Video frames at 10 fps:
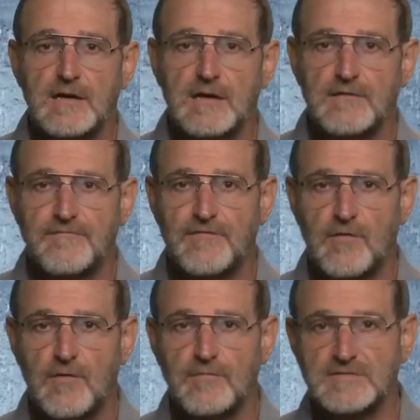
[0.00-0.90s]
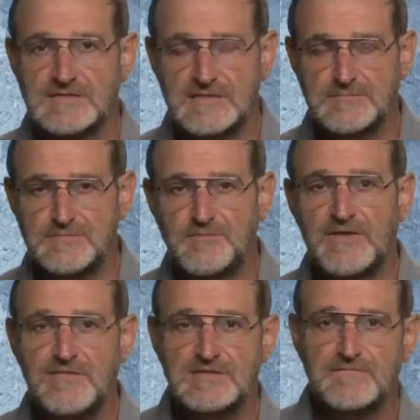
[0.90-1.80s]
uh, from the
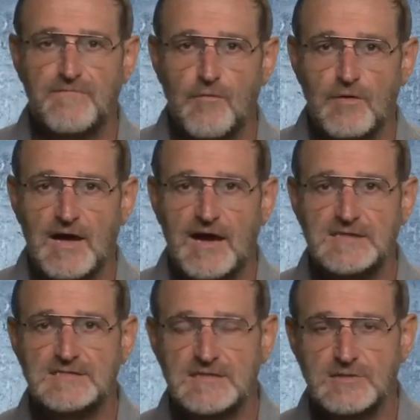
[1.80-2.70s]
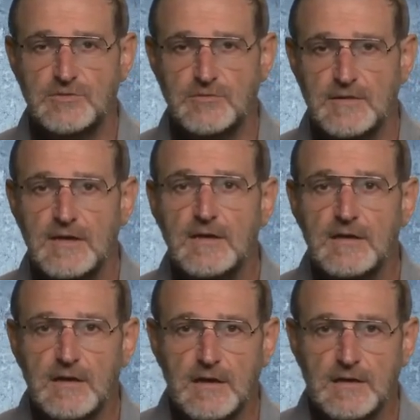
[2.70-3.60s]
previous four lines into
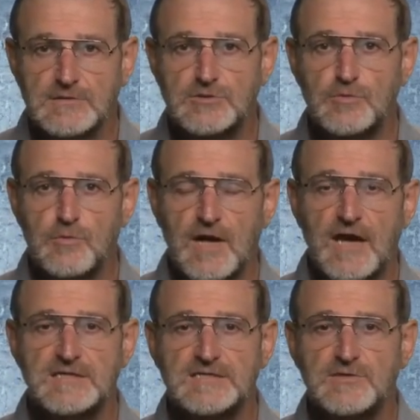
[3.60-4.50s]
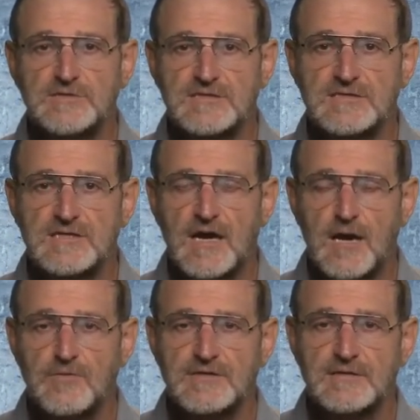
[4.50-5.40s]
uh, two lines using the
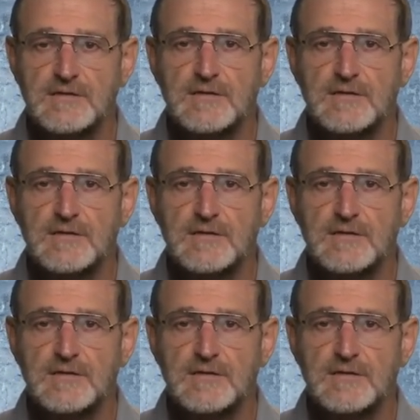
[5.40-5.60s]
count